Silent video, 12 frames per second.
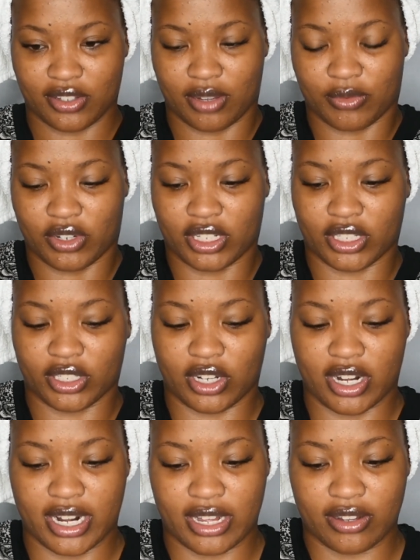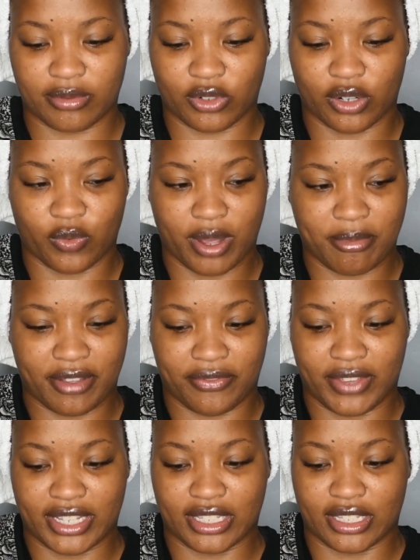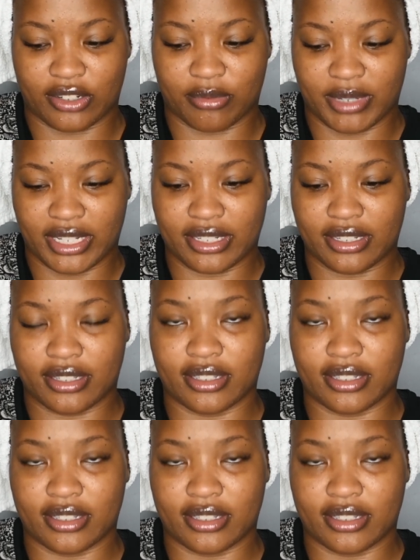So I'm gonna start out, I'm gonna wet my face a little bit.